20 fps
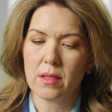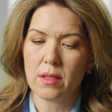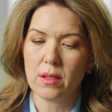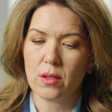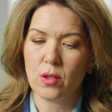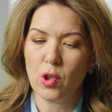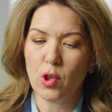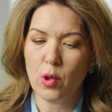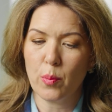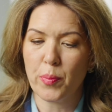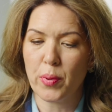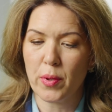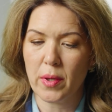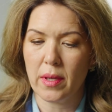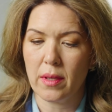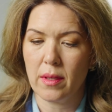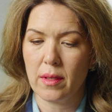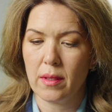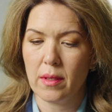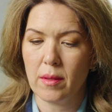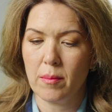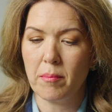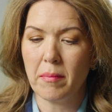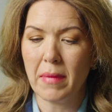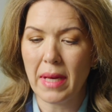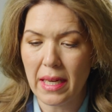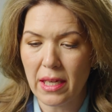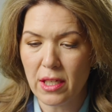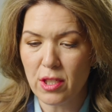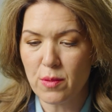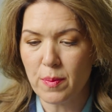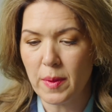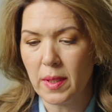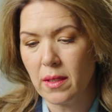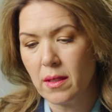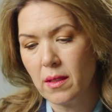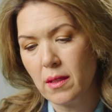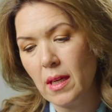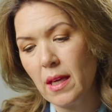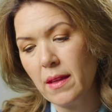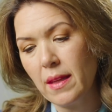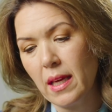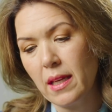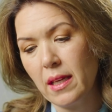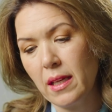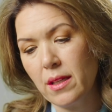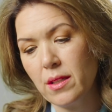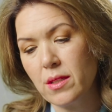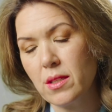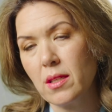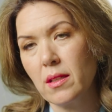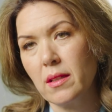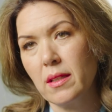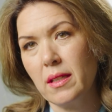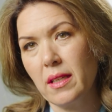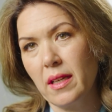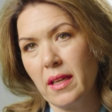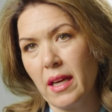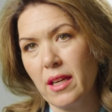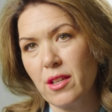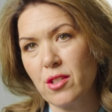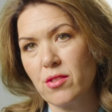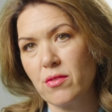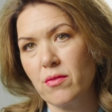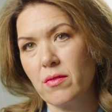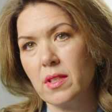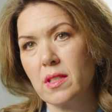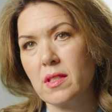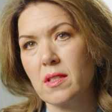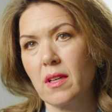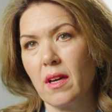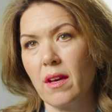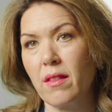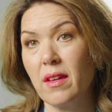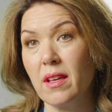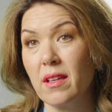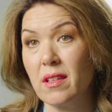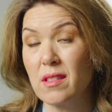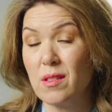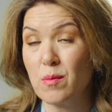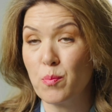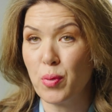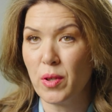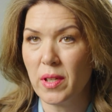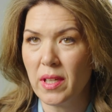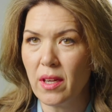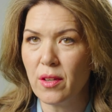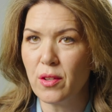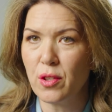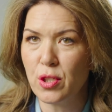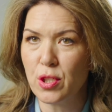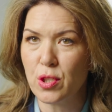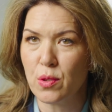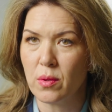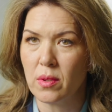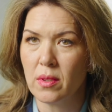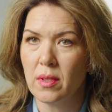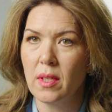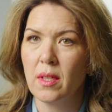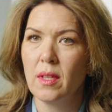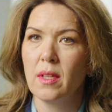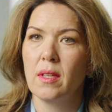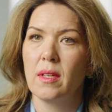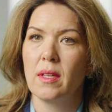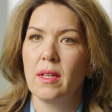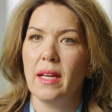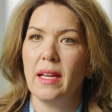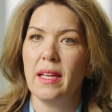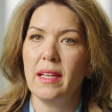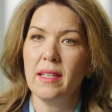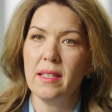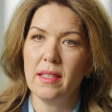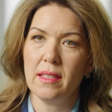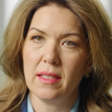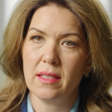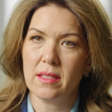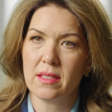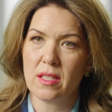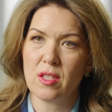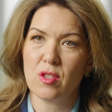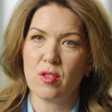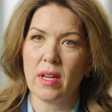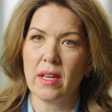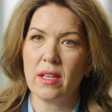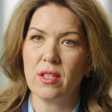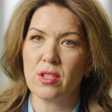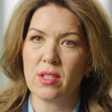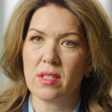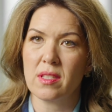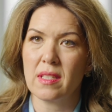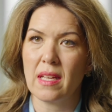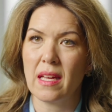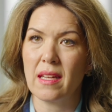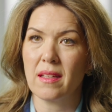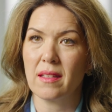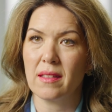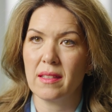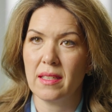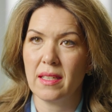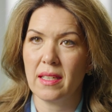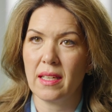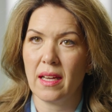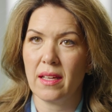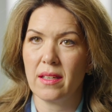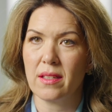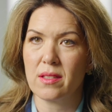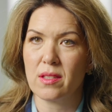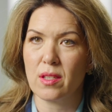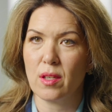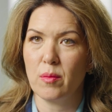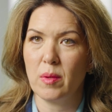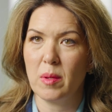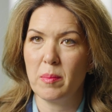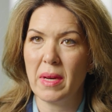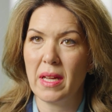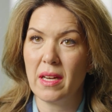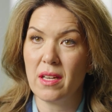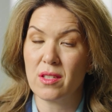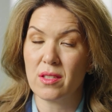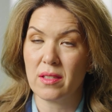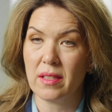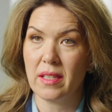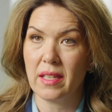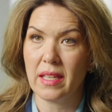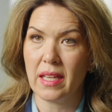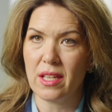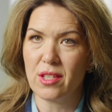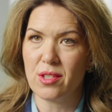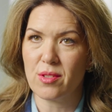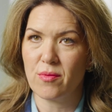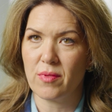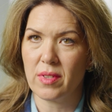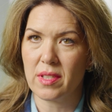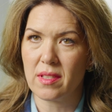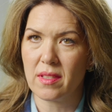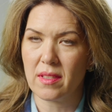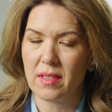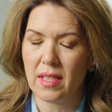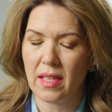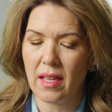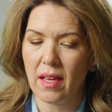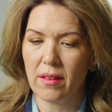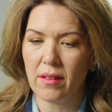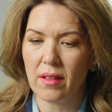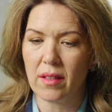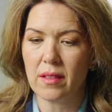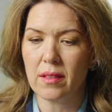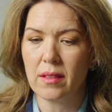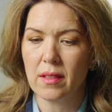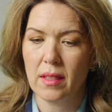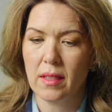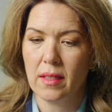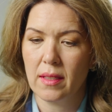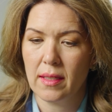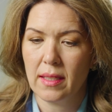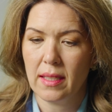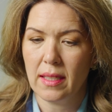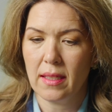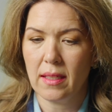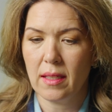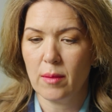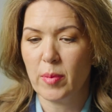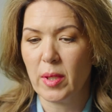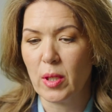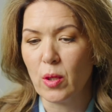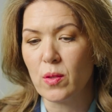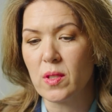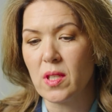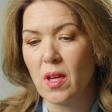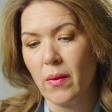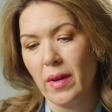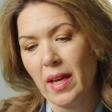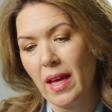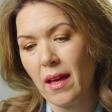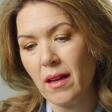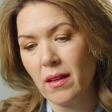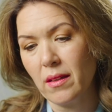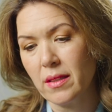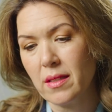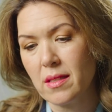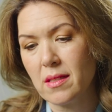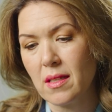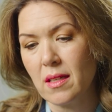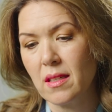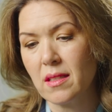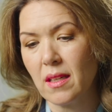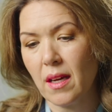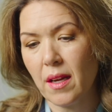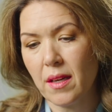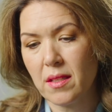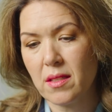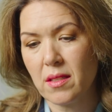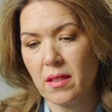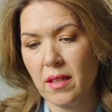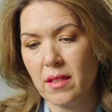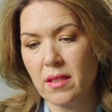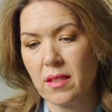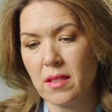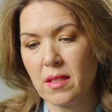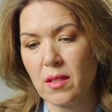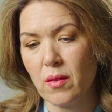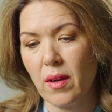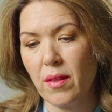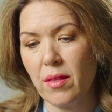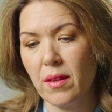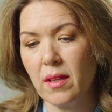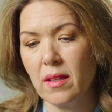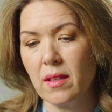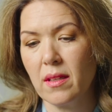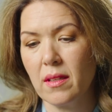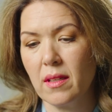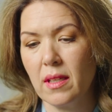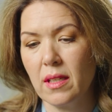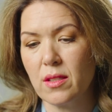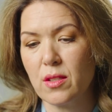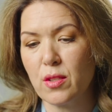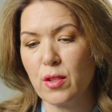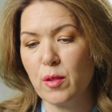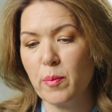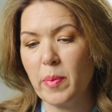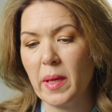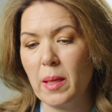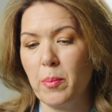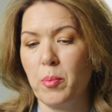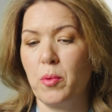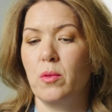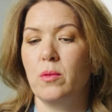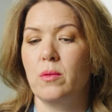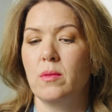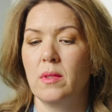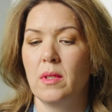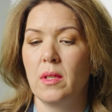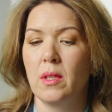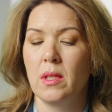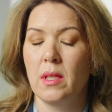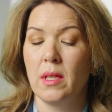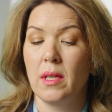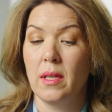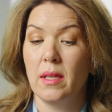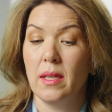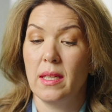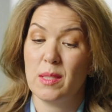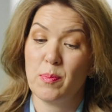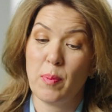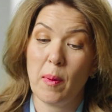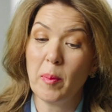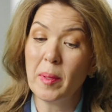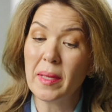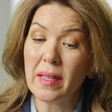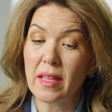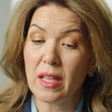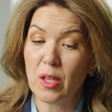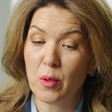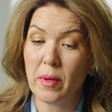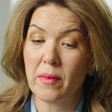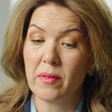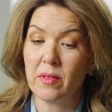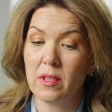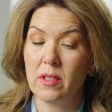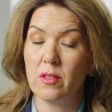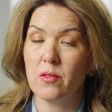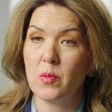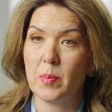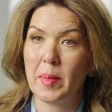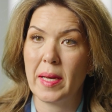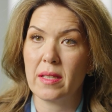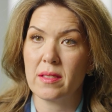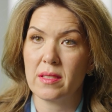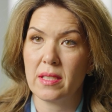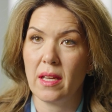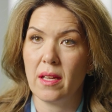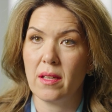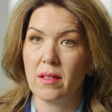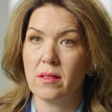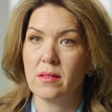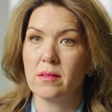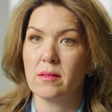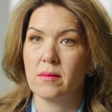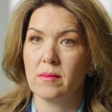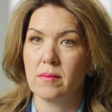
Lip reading: corporate management and then into litigation risk, I think is pretty unusual. He is a strategist and a litigator, so we manage litigation risk together, but also an analyst and a data scientist. So I think in two people, it's probably the equivalent of about 10